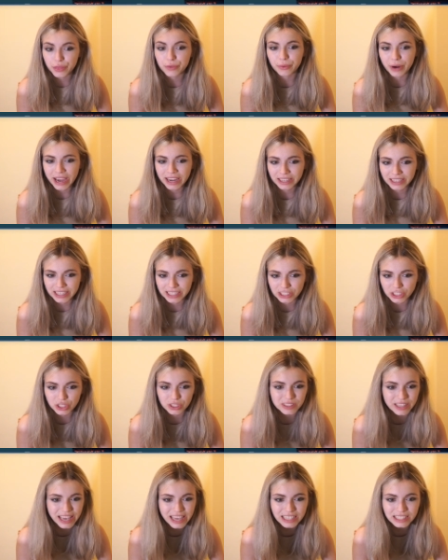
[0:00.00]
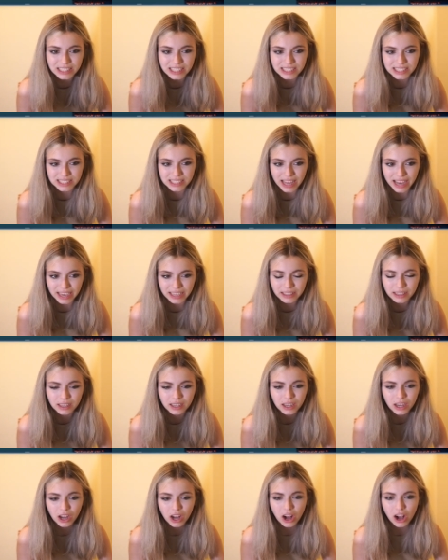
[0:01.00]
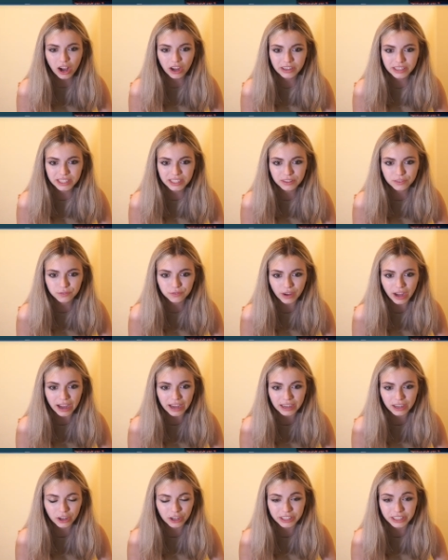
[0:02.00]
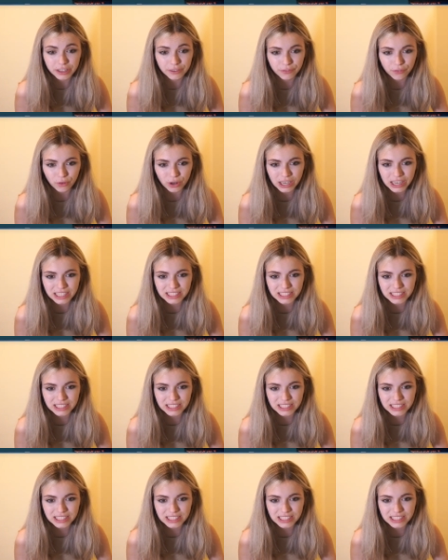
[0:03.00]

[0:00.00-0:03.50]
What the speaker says: threatening to take this knight on e4.